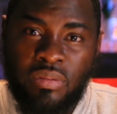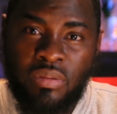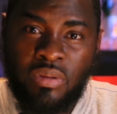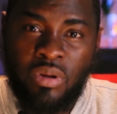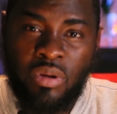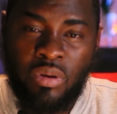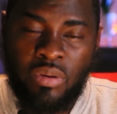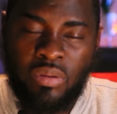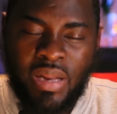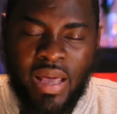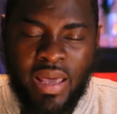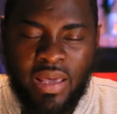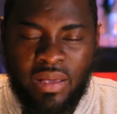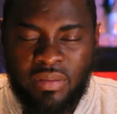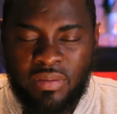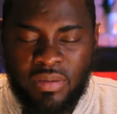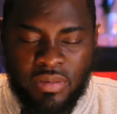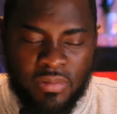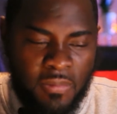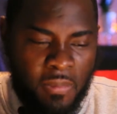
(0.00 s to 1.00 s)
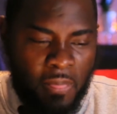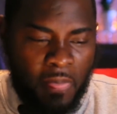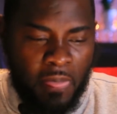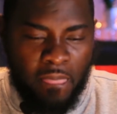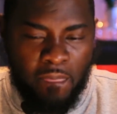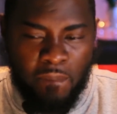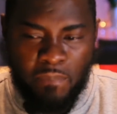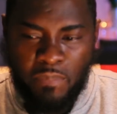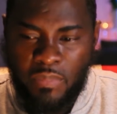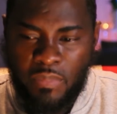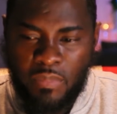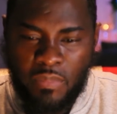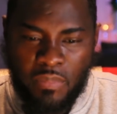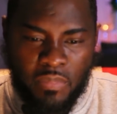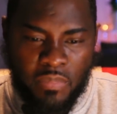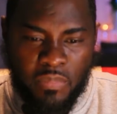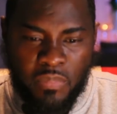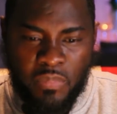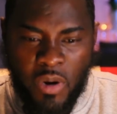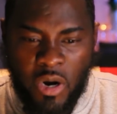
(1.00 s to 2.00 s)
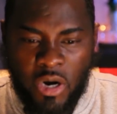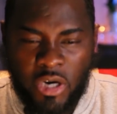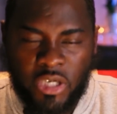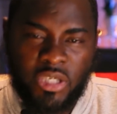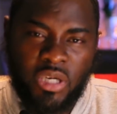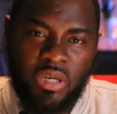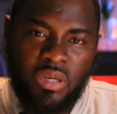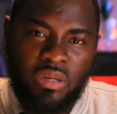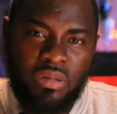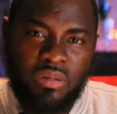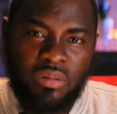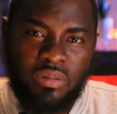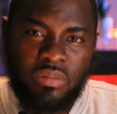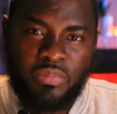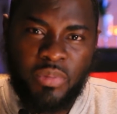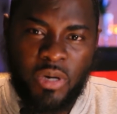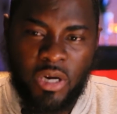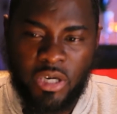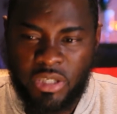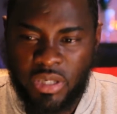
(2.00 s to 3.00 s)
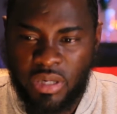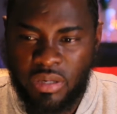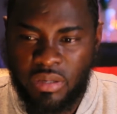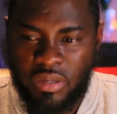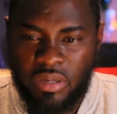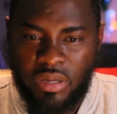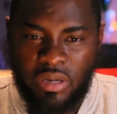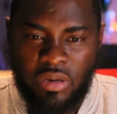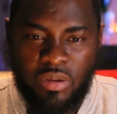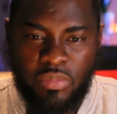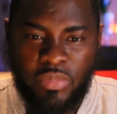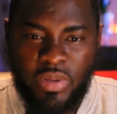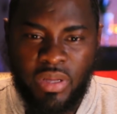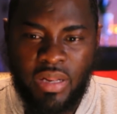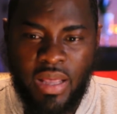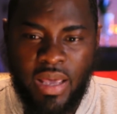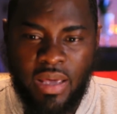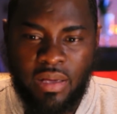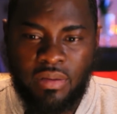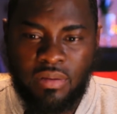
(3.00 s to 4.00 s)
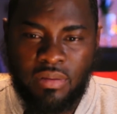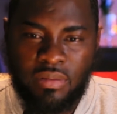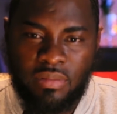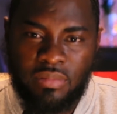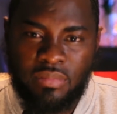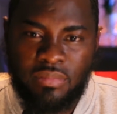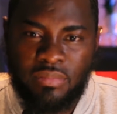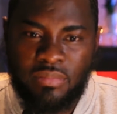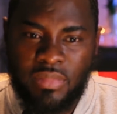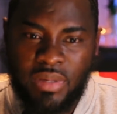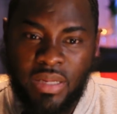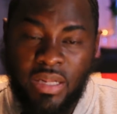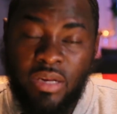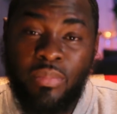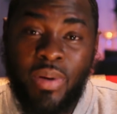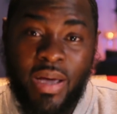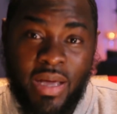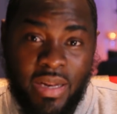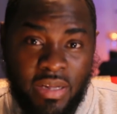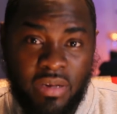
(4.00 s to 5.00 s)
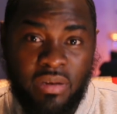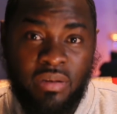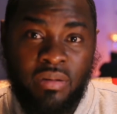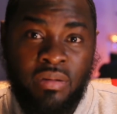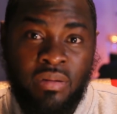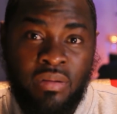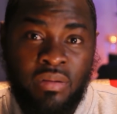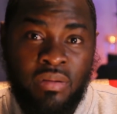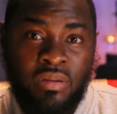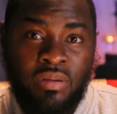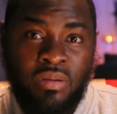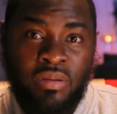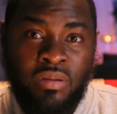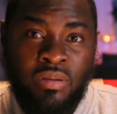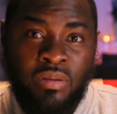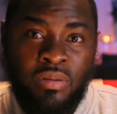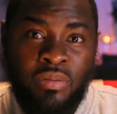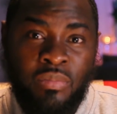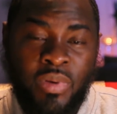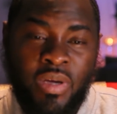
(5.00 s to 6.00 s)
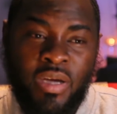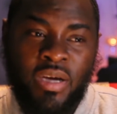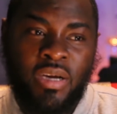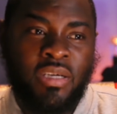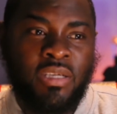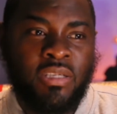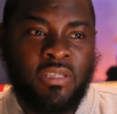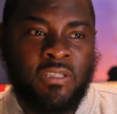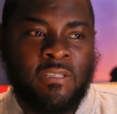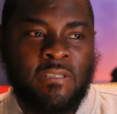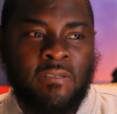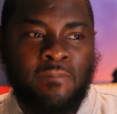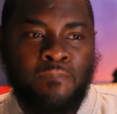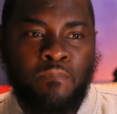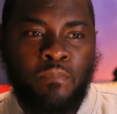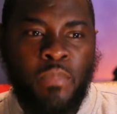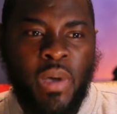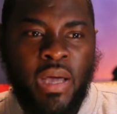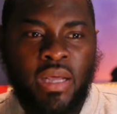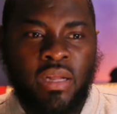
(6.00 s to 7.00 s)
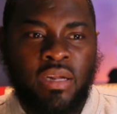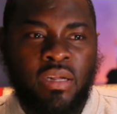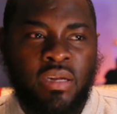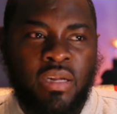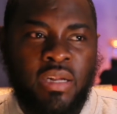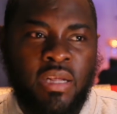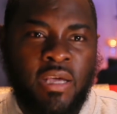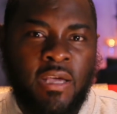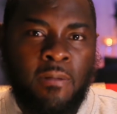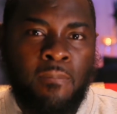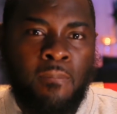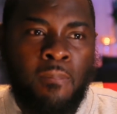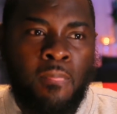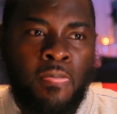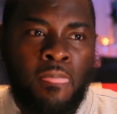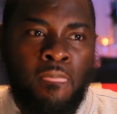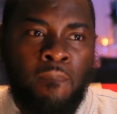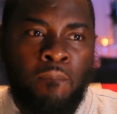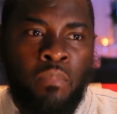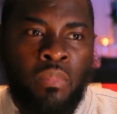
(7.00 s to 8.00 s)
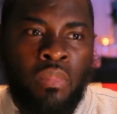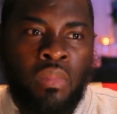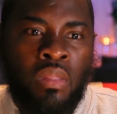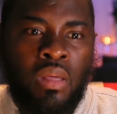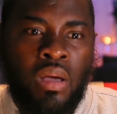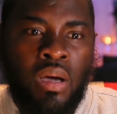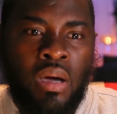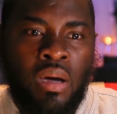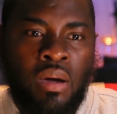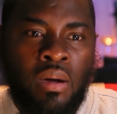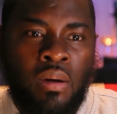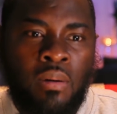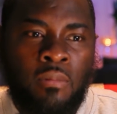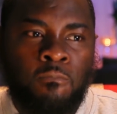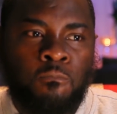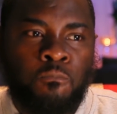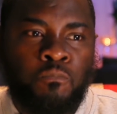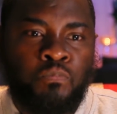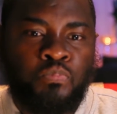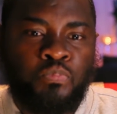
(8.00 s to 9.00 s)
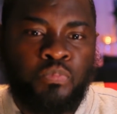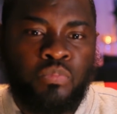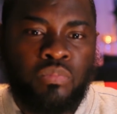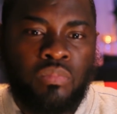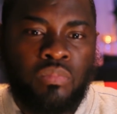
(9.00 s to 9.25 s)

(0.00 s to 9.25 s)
You know, like partial, partial. You know what I mean? Like little by little, because by the end of the day, um,